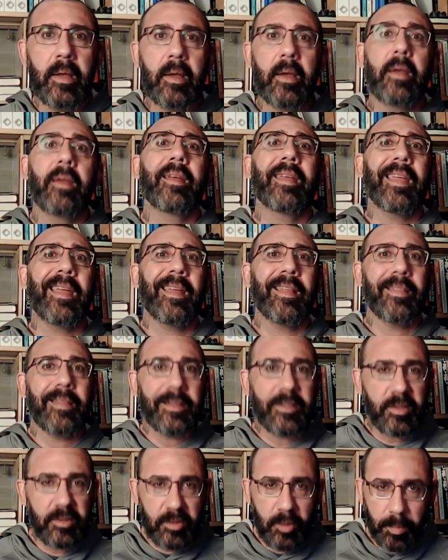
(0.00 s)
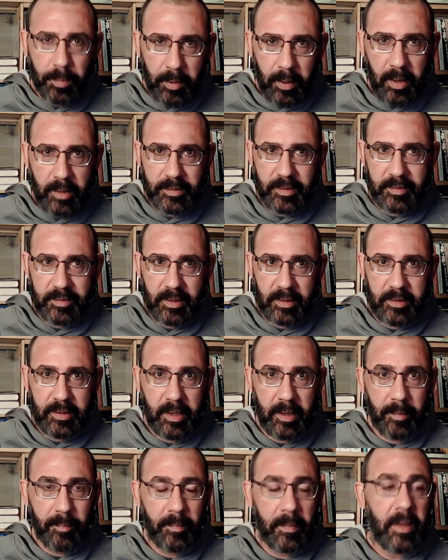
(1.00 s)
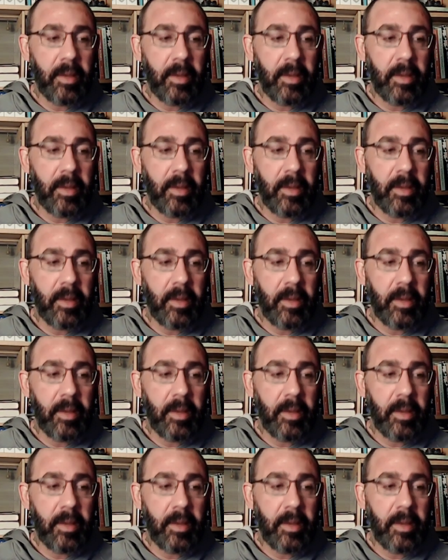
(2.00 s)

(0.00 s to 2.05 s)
Okay, this is your processing time.